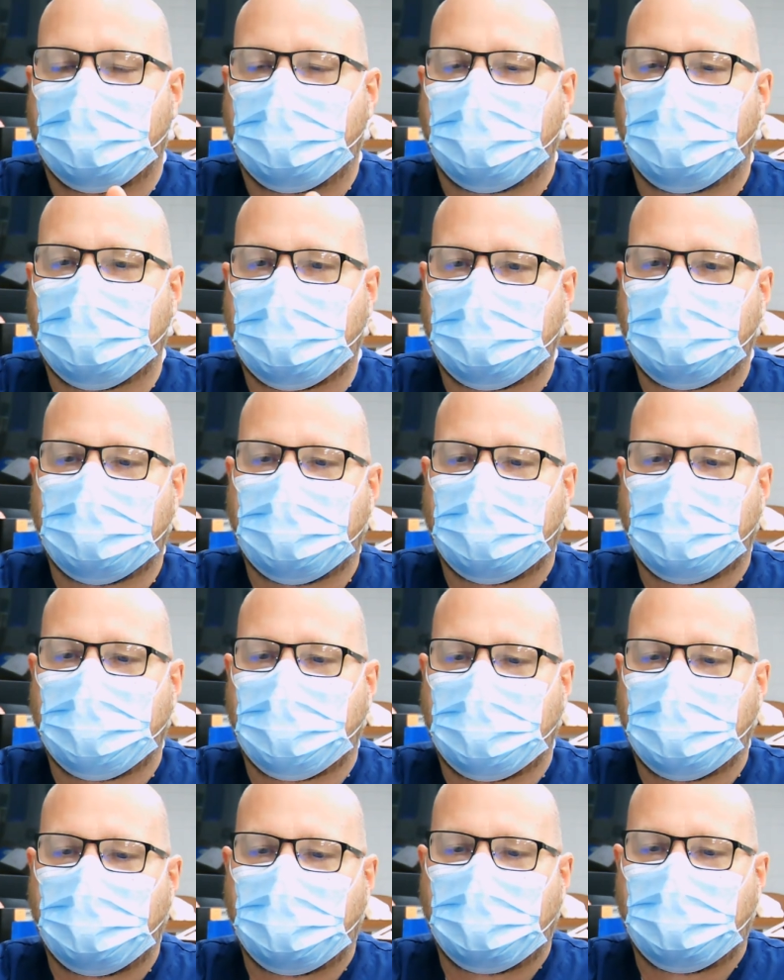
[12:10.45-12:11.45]
in,
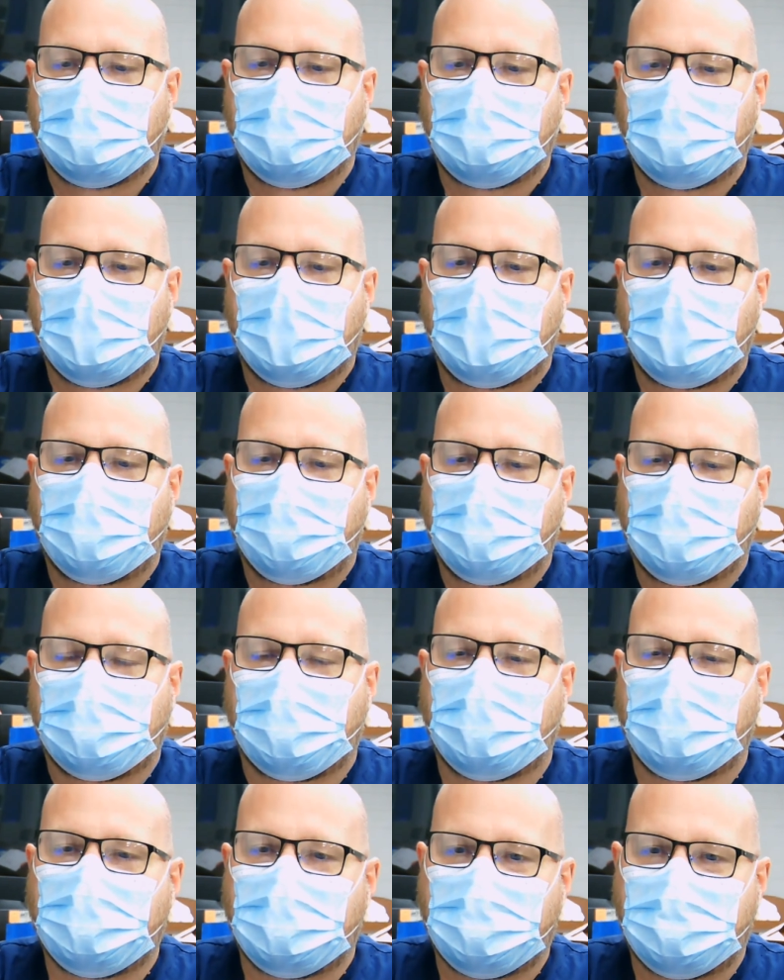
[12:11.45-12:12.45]
and then
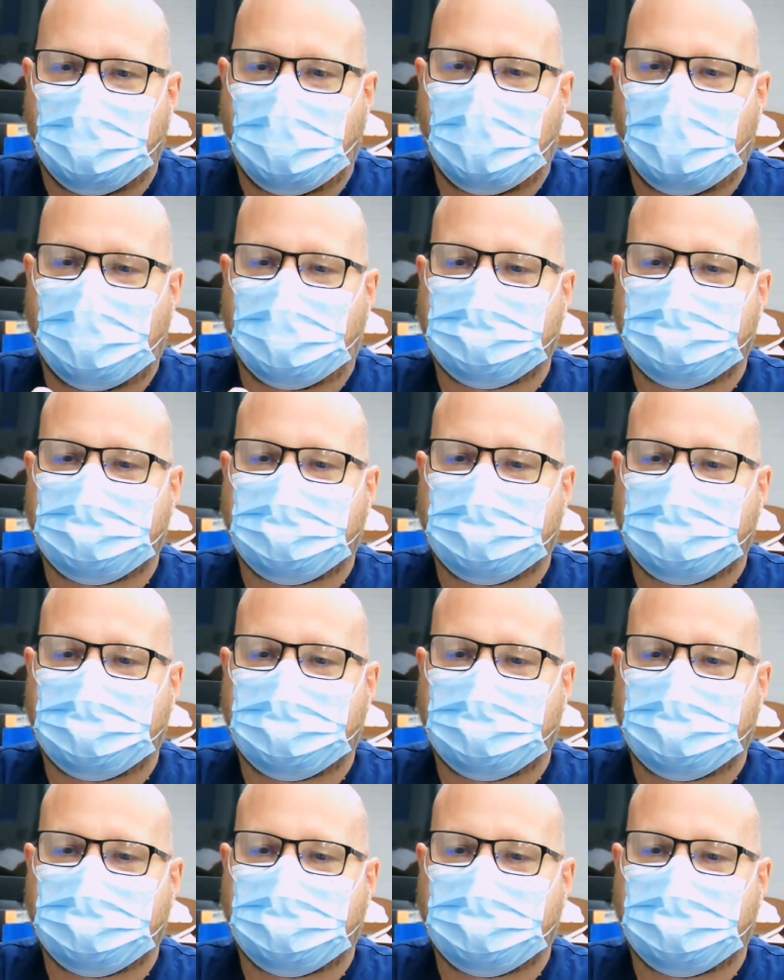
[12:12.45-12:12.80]
let it dry.